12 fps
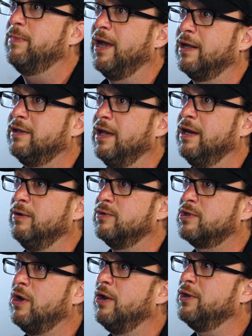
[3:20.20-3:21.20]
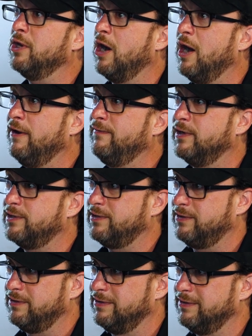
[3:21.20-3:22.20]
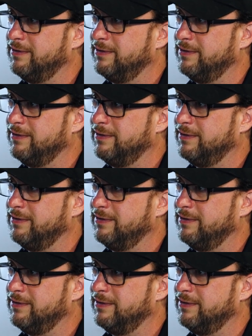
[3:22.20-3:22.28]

Back then it was called The Office.